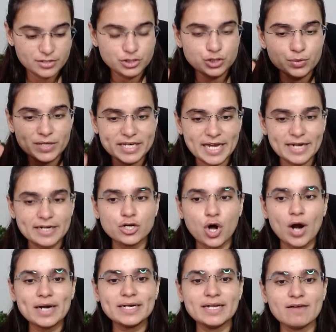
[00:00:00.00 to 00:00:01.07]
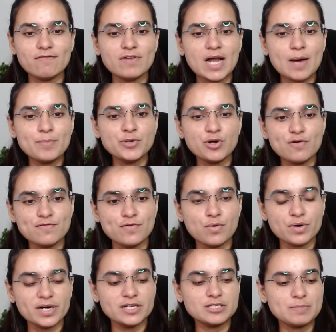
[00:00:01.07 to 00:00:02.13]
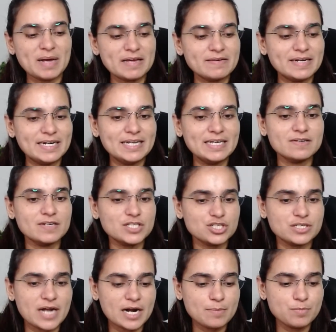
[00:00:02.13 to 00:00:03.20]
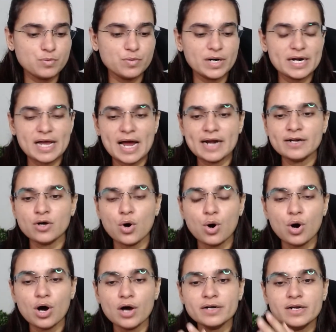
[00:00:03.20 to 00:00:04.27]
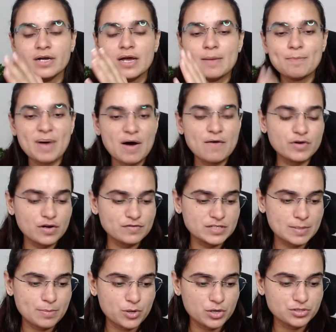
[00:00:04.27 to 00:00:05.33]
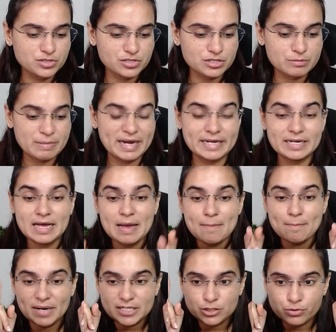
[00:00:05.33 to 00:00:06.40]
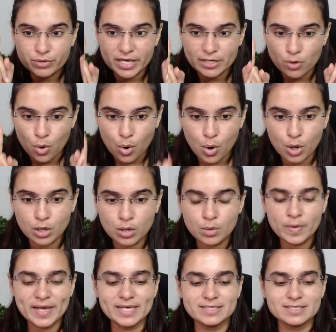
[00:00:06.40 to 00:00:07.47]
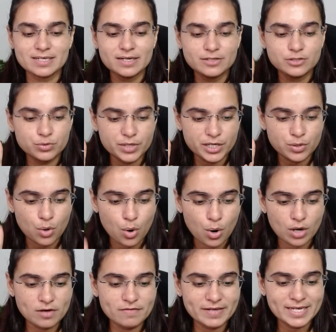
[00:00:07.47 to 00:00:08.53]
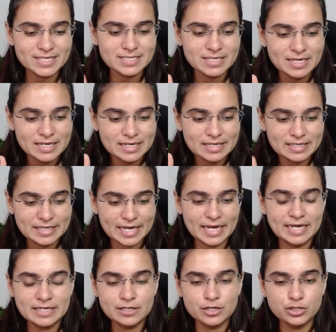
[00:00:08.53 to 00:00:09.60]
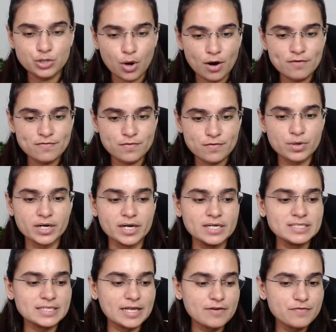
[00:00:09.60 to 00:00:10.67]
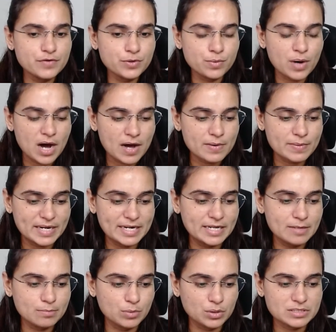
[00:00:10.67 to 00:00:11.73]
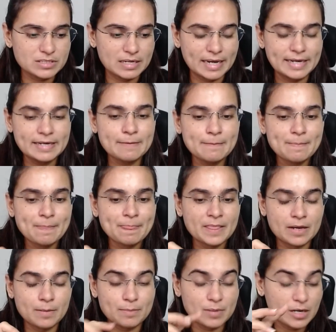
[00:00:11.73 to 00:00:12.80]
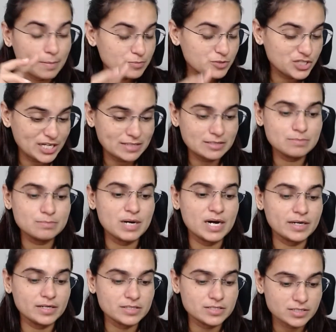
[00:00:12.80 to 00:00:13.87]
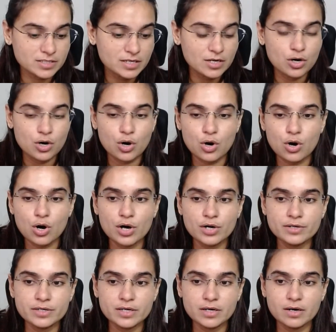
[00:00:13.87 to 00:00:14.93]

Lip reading: You cannot develop your focus by reading Rich Dad, Poor Dad or Power of Subconscious Mind. But you can always gain your focus if you are reading books like Chetan Bhagat's, or